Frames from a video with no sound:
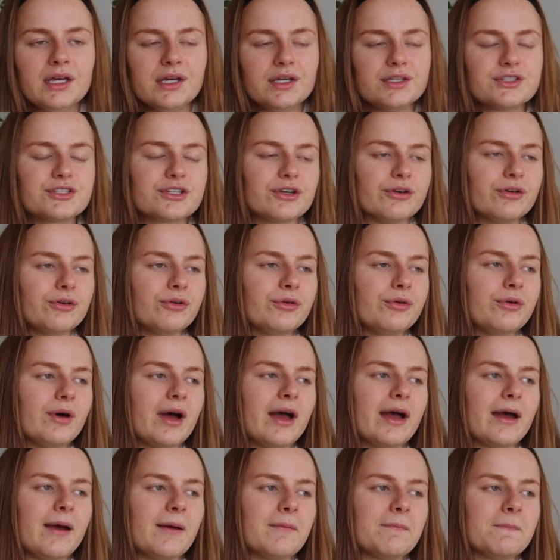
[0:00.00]
So
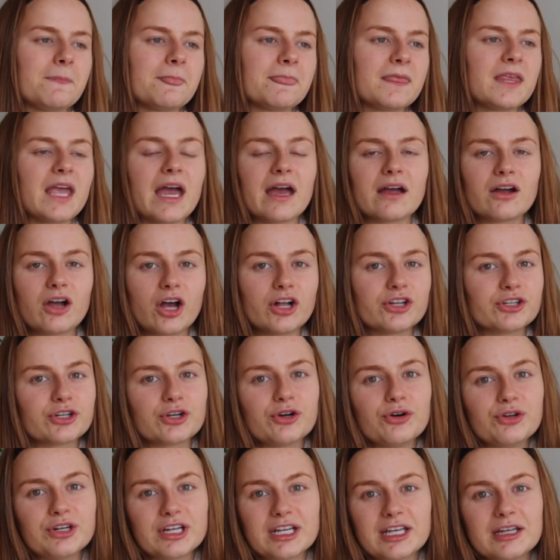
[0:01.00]
yeah, color
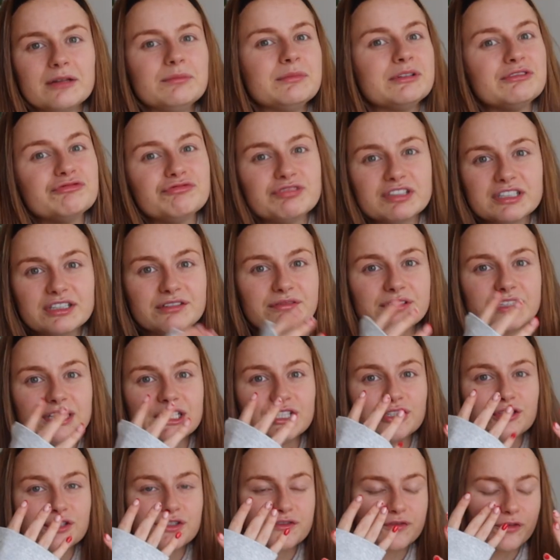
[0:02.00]
coding can be really, really
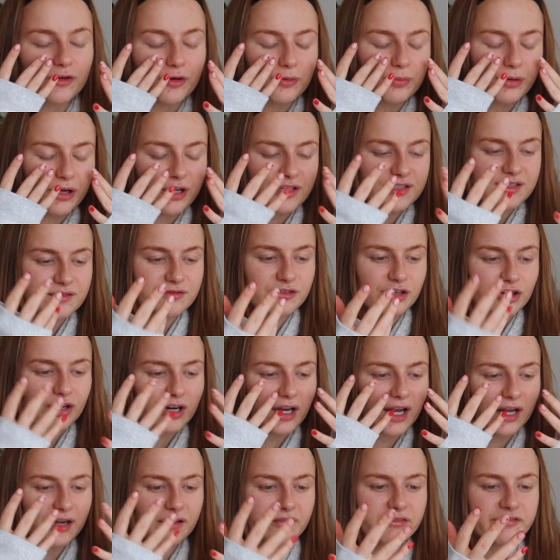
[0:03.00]
useful, because if you're a
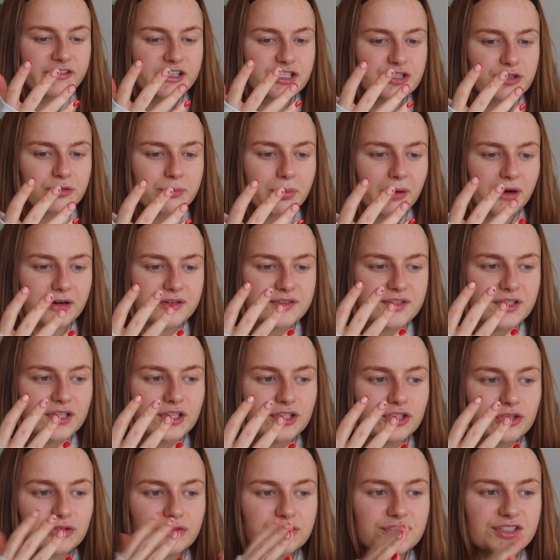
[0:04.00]
kind of visual
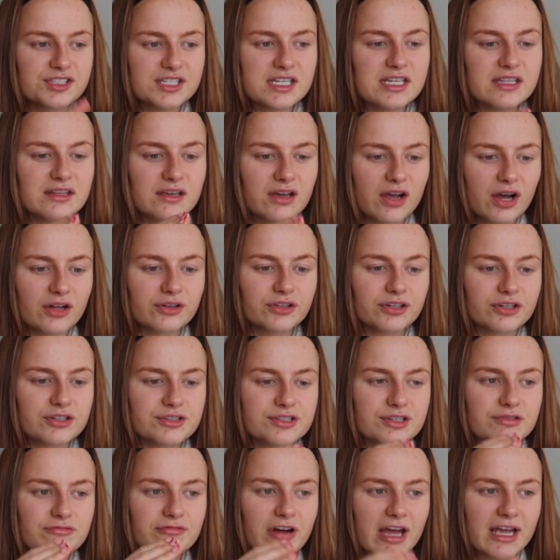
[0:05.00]
person, you'll see the
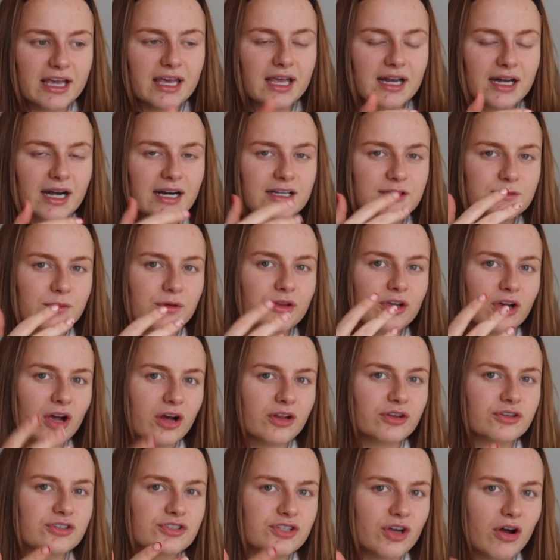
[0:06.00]
colors and recognize what the
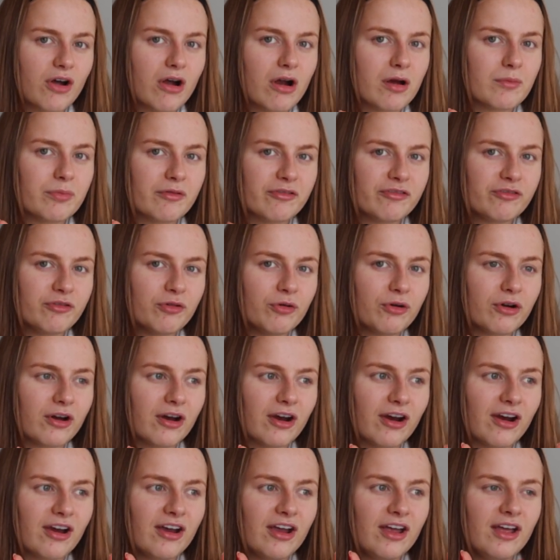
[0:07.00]
colors are
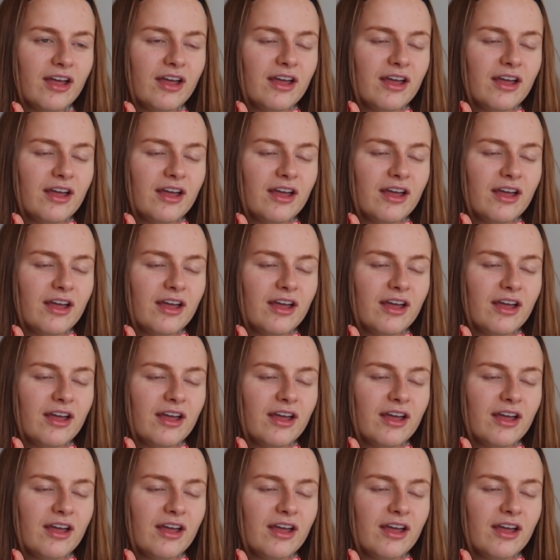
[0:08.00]
before